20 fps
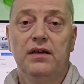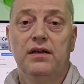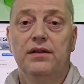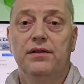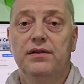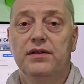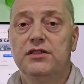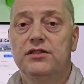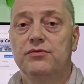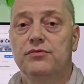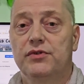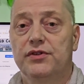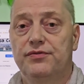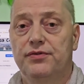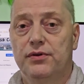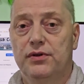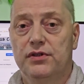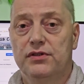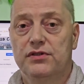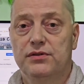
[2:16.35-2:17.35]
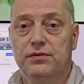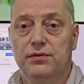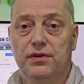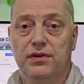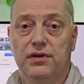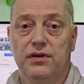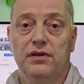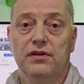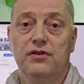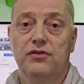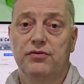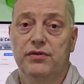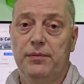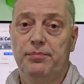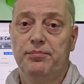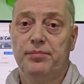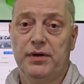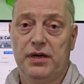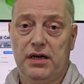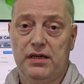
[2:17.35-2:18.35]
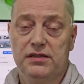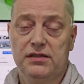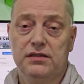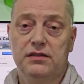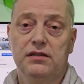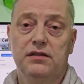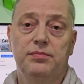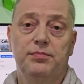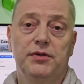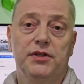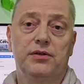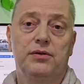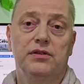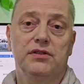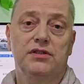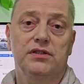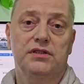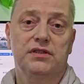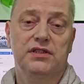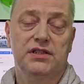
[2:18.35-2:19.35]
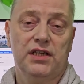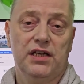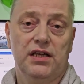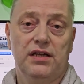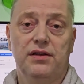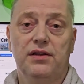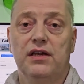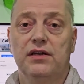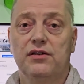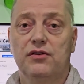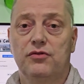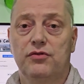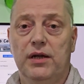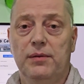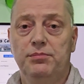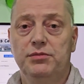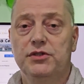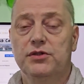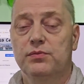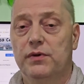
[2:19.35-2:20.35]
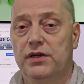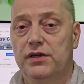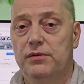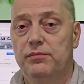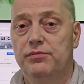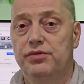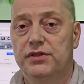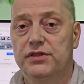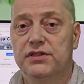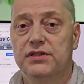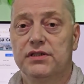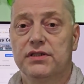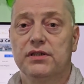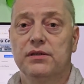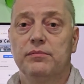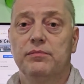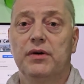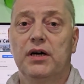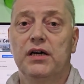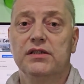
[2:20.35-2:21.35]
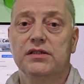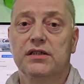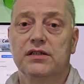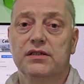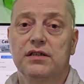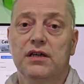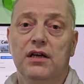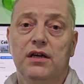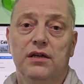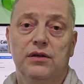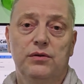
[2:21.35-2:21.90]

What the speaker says: This refers to the crab basket, because it's said that crabs, when imprisoned in a basket,